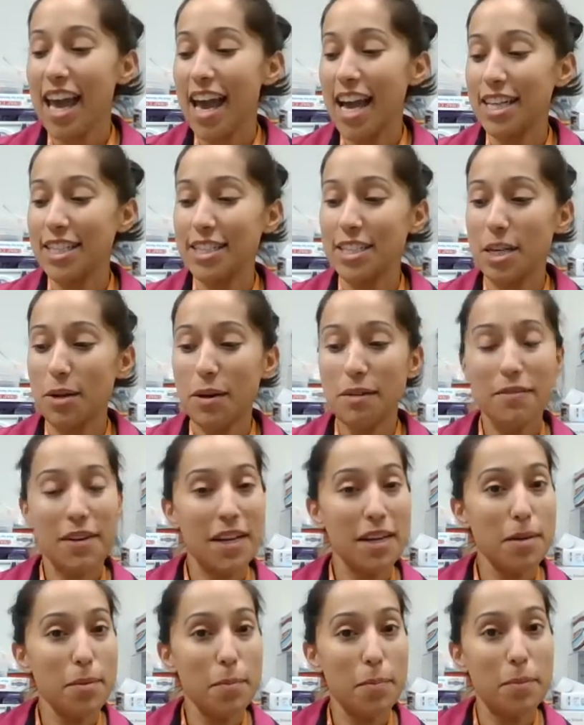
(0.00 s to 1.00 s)
And so I
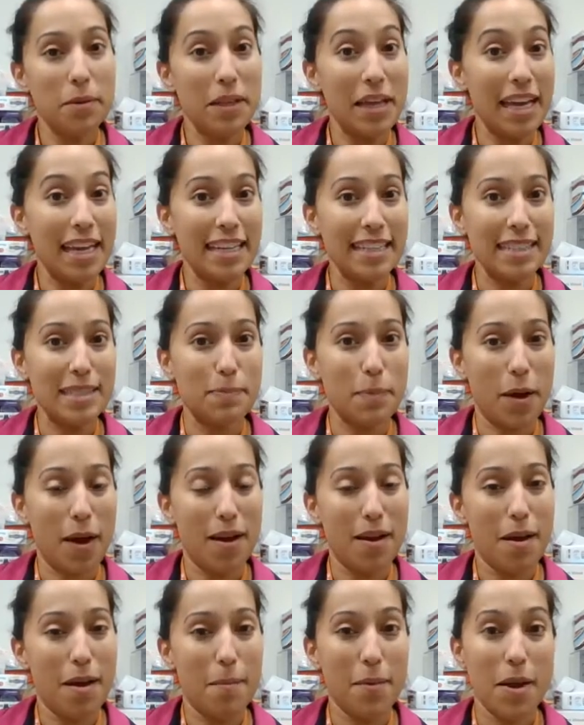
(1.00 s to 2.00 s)
find a blank
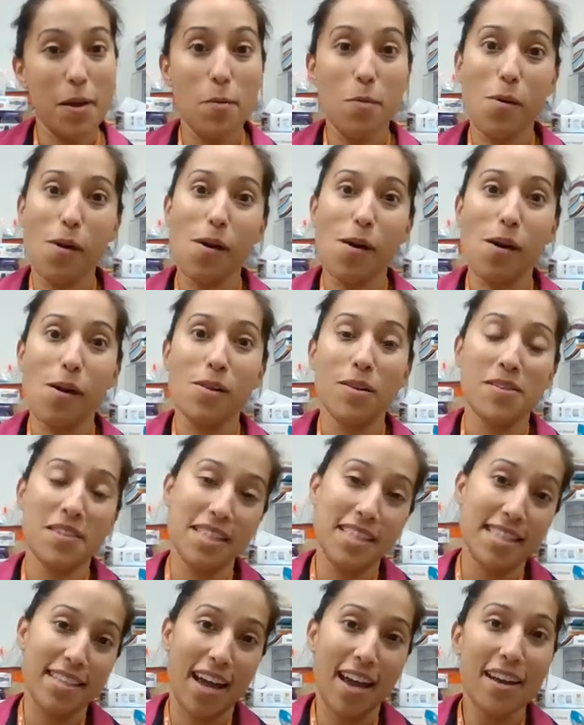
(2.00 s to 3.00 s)
spot on my wall or
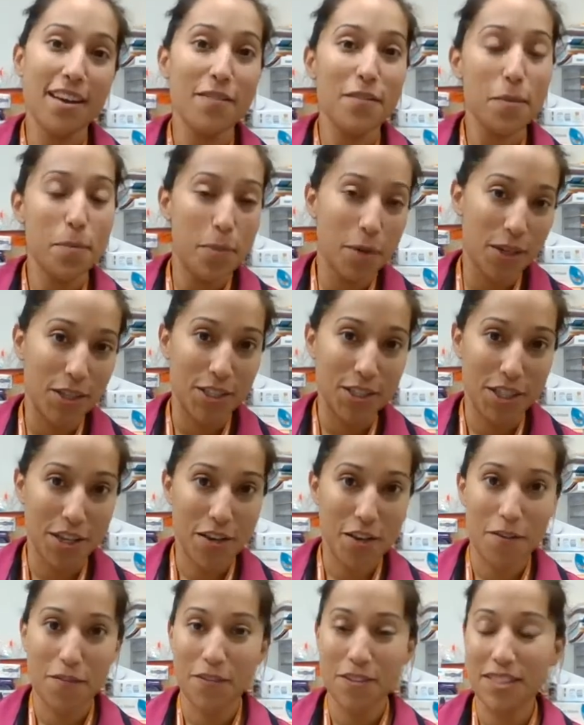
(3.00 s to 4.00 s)
the side of a
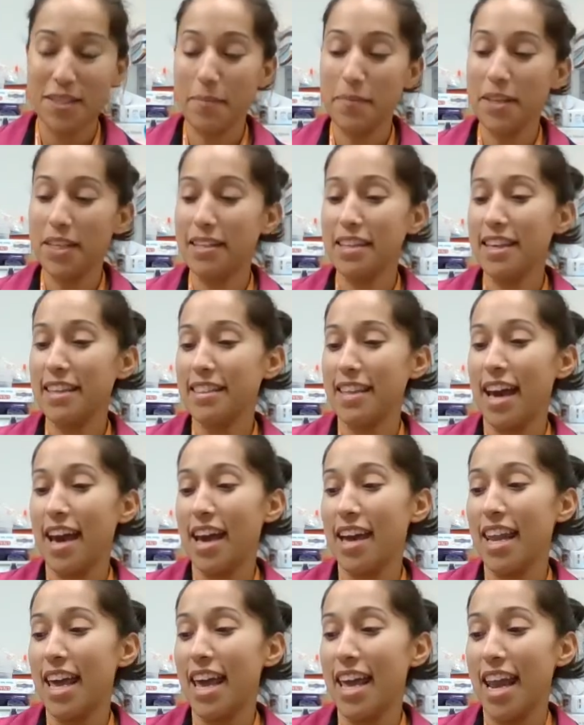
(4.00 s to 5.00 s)
bookshelf or something like
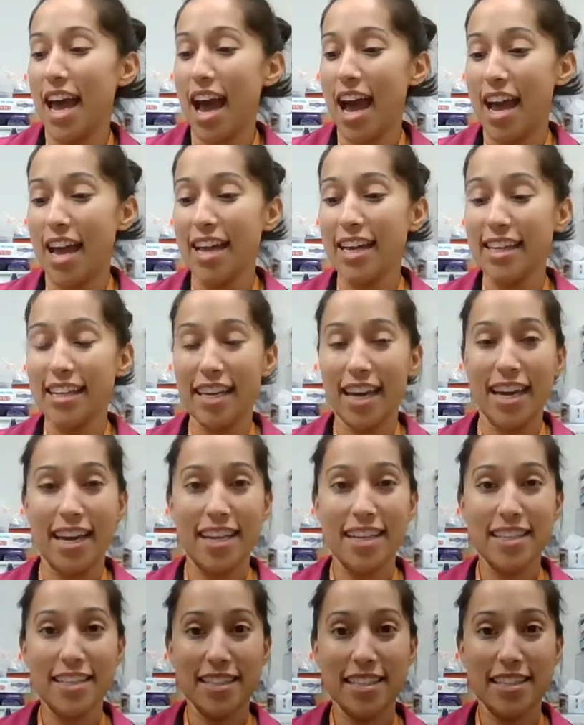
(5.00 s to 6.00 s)
that. And I
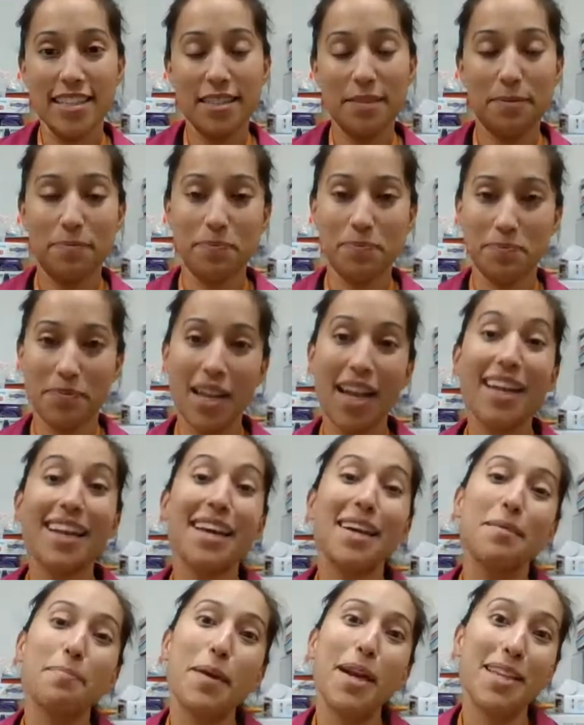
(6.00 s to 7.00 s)

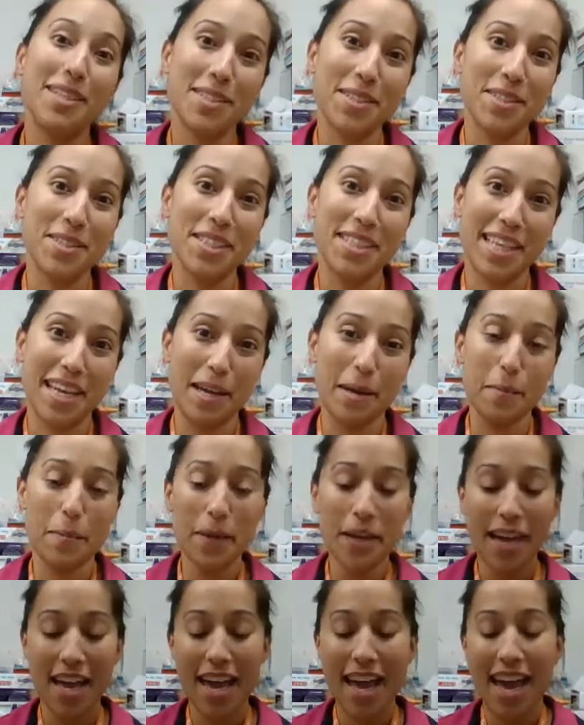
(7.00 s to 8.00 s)
get painter's tape
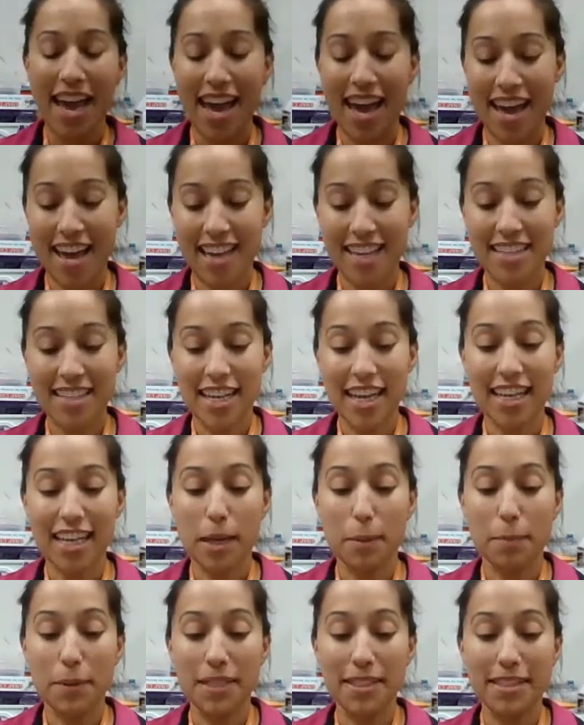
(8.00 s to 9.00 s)
and I
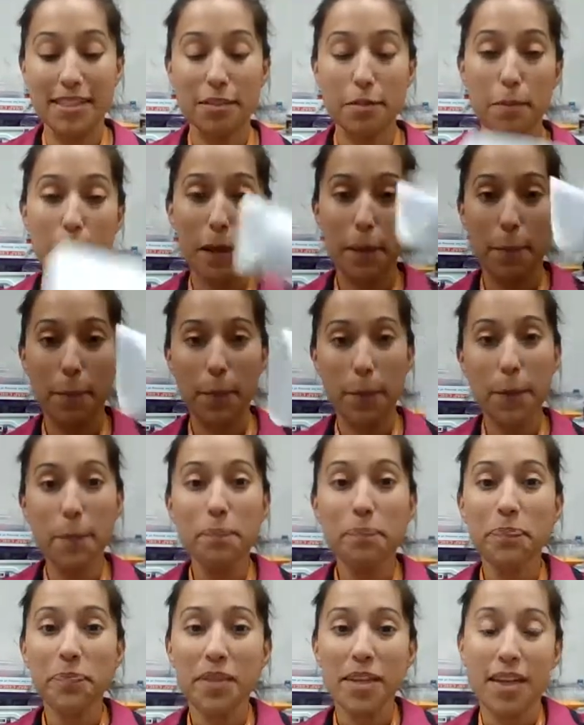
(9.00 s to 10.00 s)
get pieces of paper.